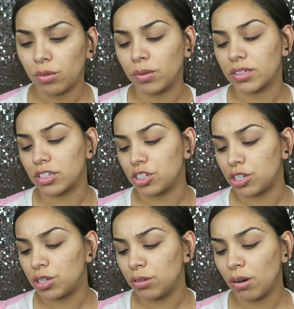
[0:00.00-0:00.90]
what was it
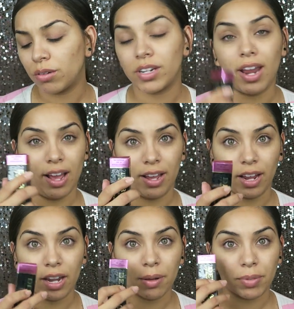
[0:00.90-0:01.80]

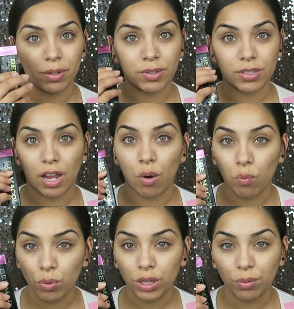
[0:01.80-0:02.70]
209 but it was like
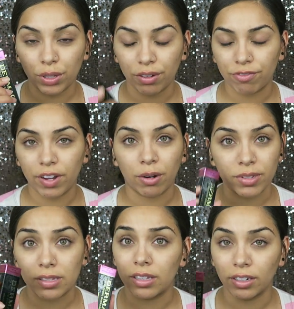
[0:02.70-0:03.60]
really really fair it
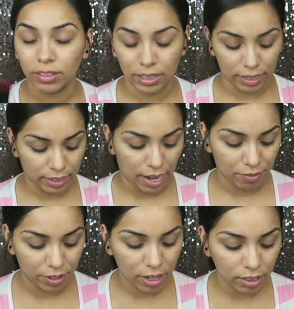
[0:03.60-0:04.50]
was literally like an
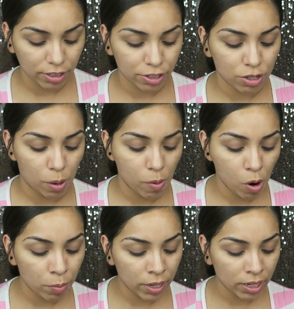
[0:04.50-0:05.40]
ivory color so I'm
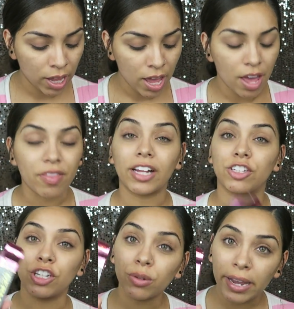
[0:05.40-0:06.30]
hoping
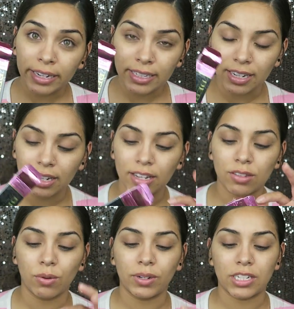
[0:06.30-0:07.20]
that 218
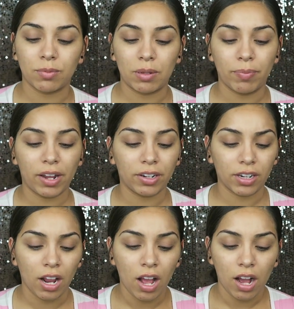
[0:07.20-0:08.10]
is going to be
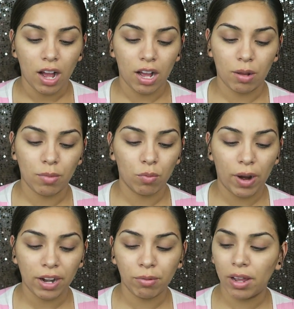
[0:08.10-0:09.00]
better um,
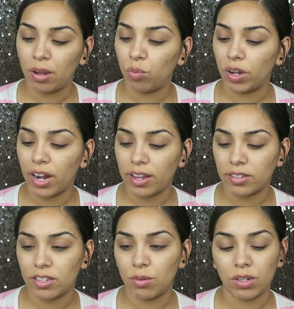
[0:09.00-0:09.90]
right away what I
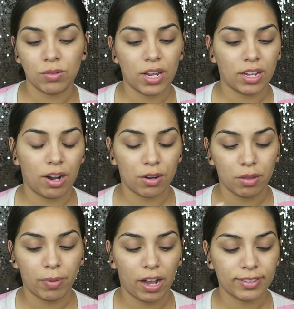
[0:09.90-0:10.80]
see when you take it out of
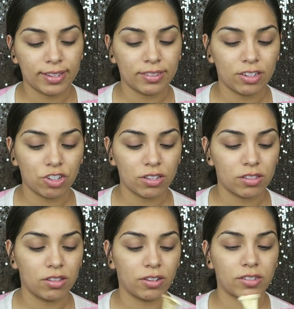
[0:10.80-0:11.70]
the box is it
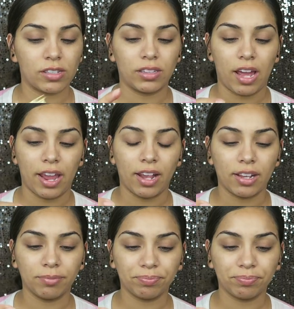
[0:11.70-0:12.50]
just looks like